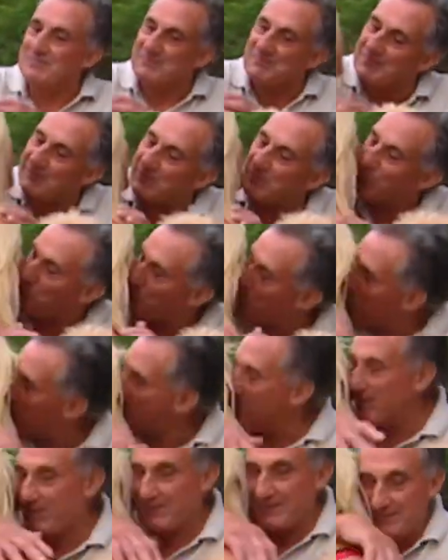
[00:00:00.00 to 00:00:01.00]
Lisa's
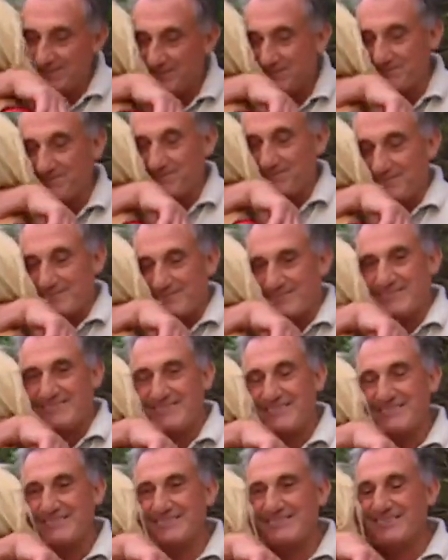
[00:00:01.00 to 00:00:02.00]
father, Graham,
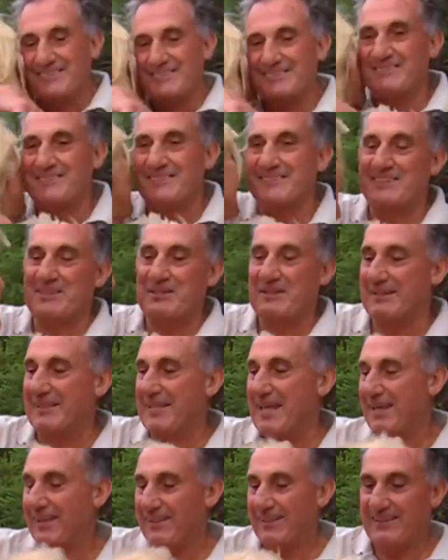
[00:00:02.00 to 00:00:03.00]
hails from the bush.
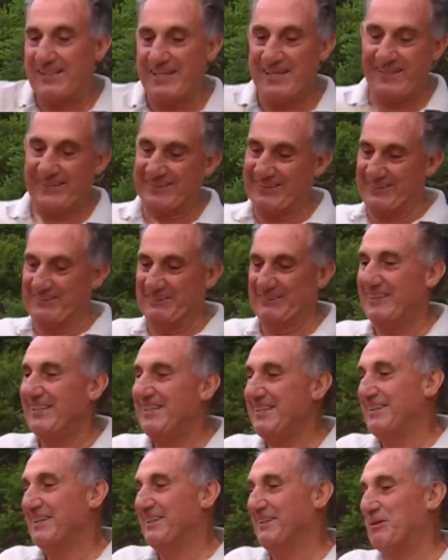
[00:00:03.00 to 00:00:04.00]
It's the first
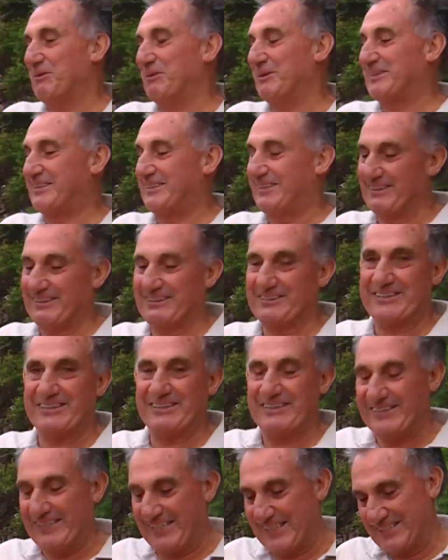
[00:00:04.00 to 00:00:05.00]
time they've seen each
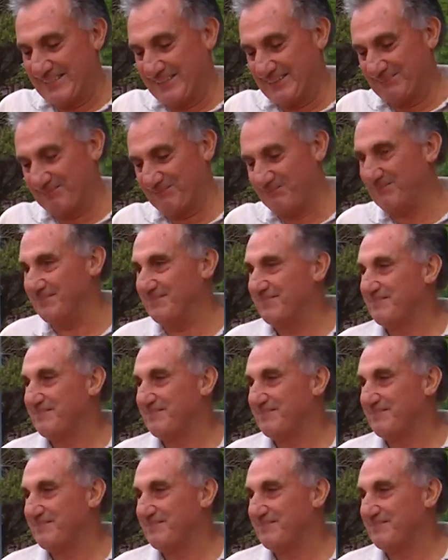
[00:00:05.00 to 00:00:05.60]
other since the